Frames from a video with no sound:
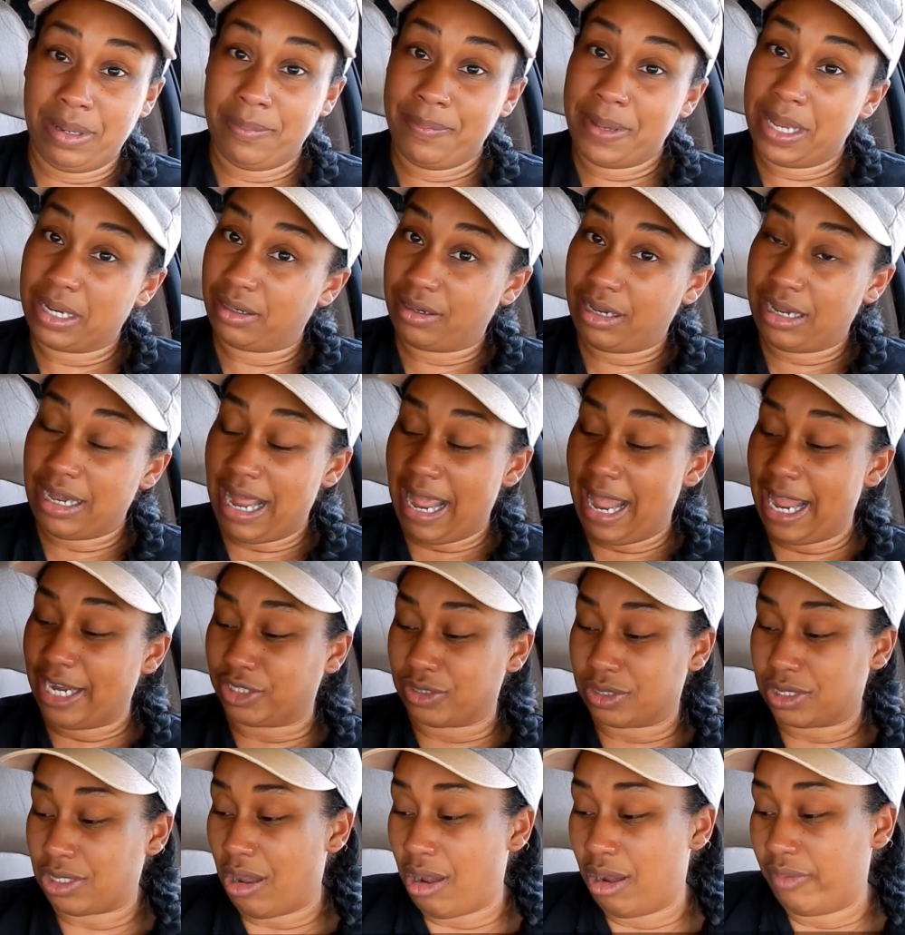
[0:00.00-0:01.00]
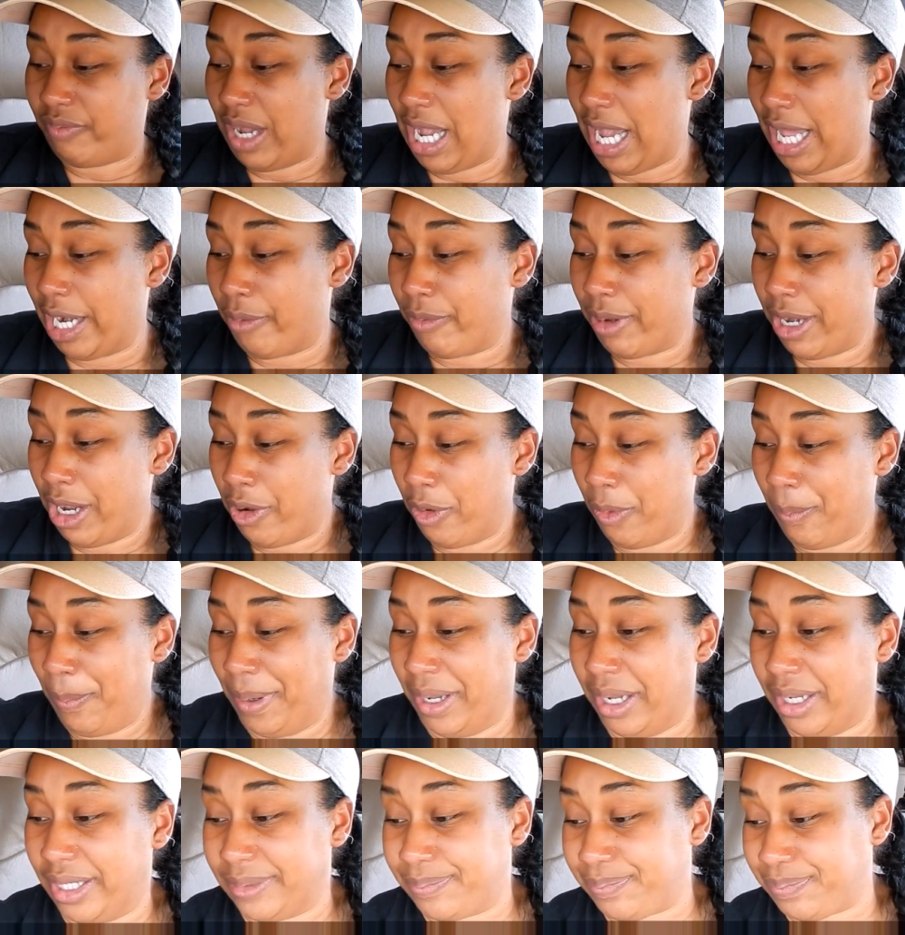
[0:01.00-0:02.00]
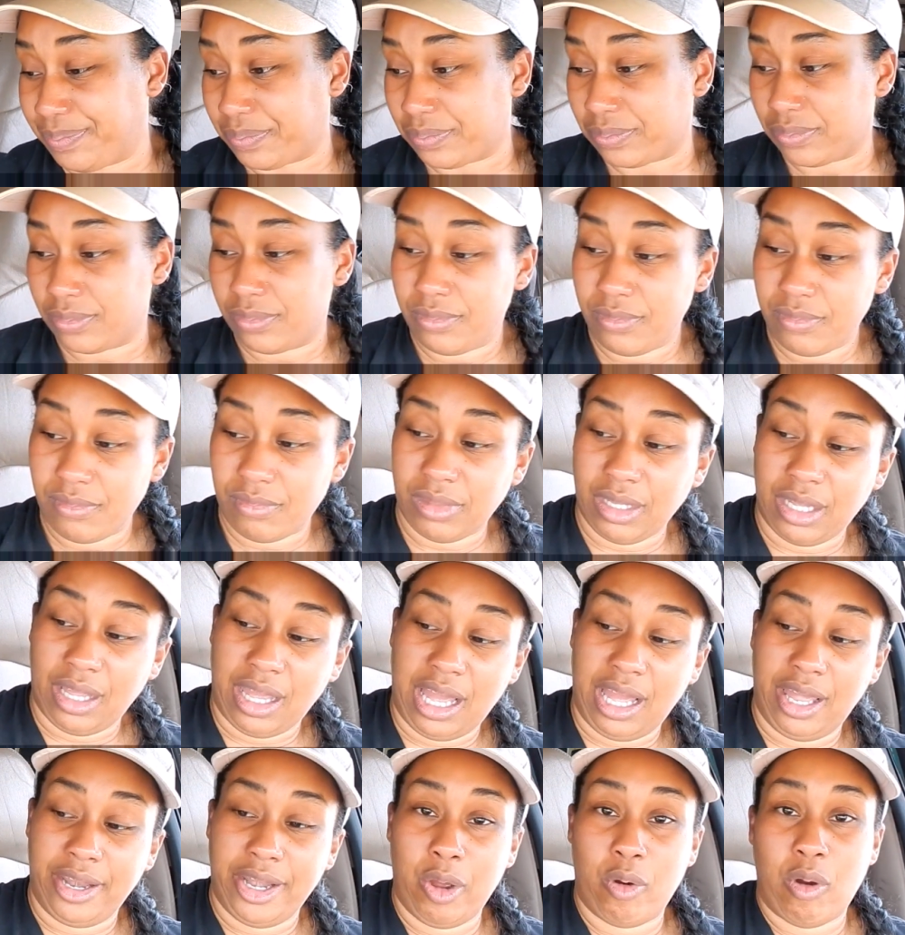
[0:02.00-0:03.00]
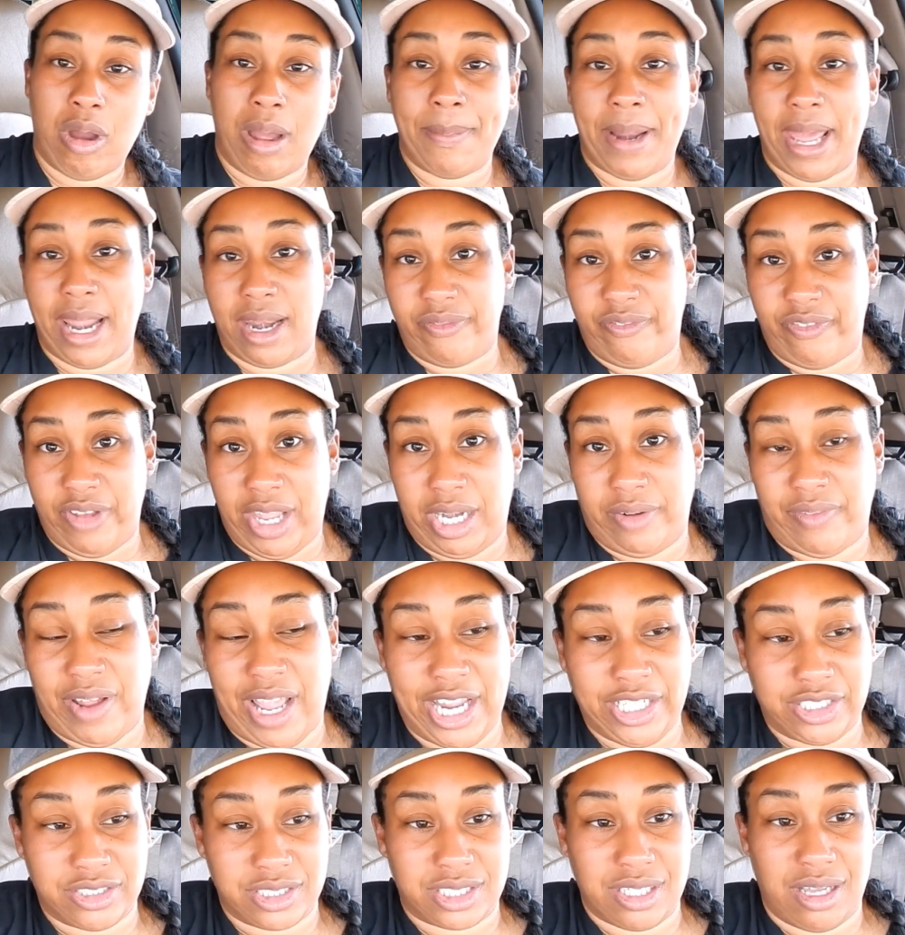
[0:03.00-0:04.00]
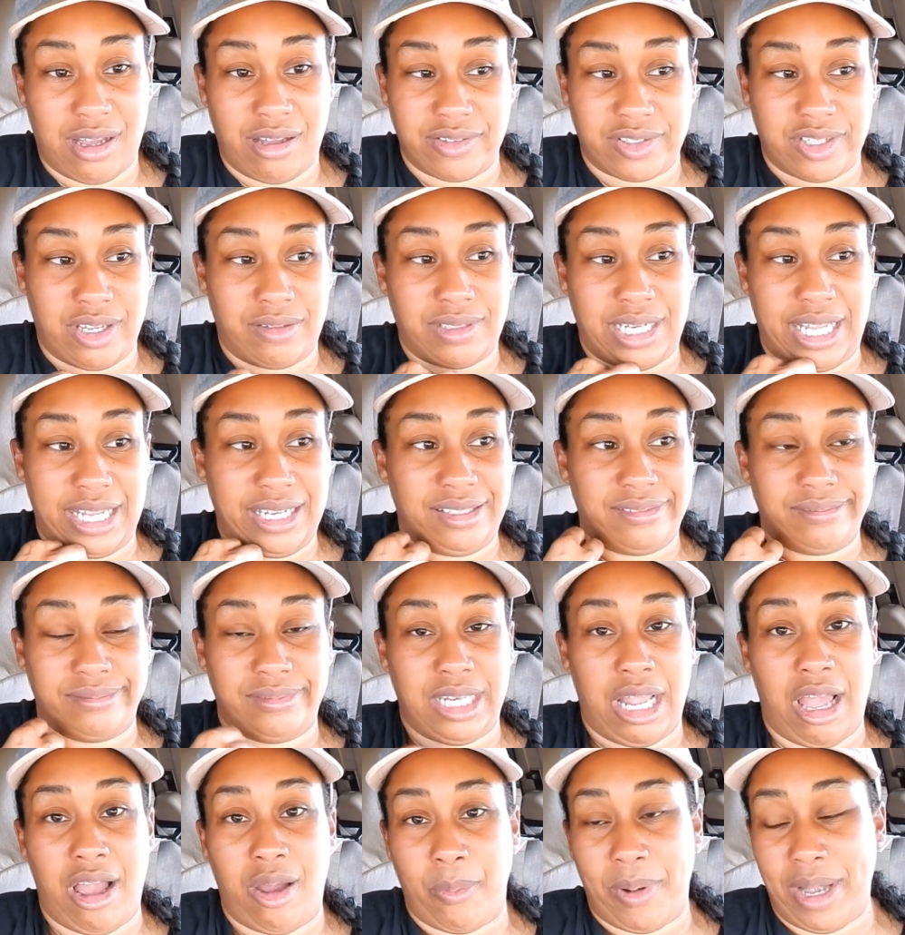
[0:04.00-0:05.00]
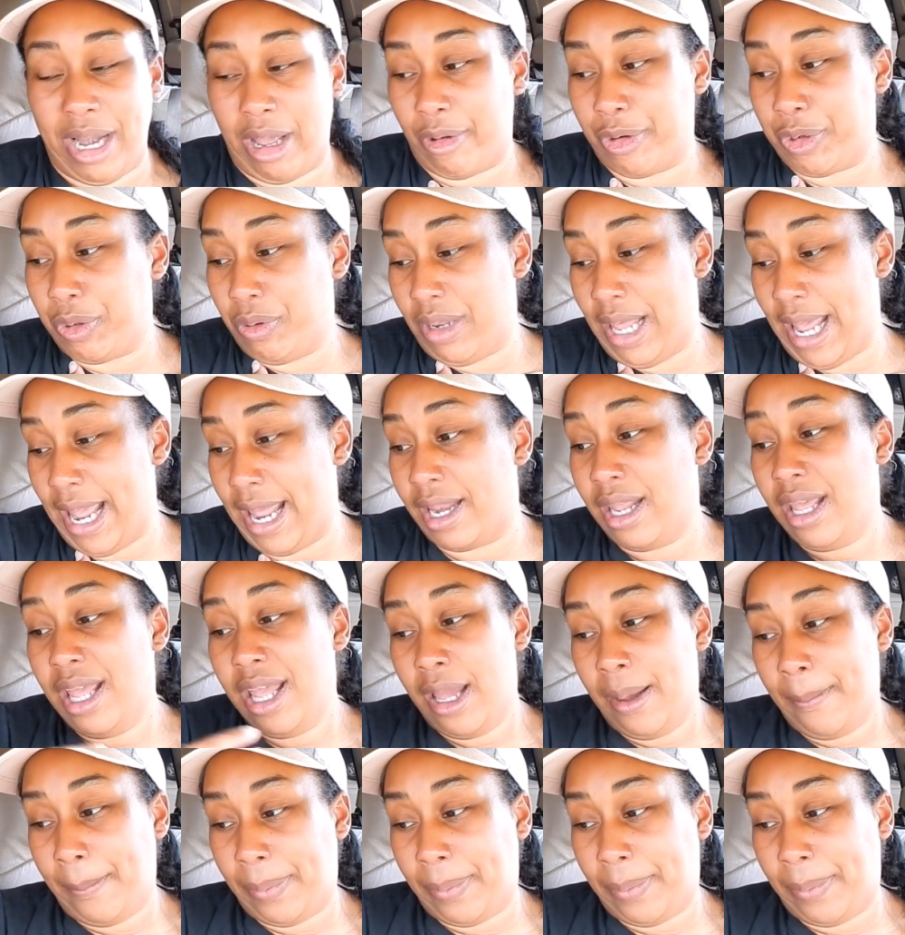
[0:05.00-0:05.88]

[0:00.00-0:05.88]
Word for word: be better than Angel Soft. I don't know, but I know I'm not a fan of Angel Soft, so I'm like, mm, no, we're not gonna do that.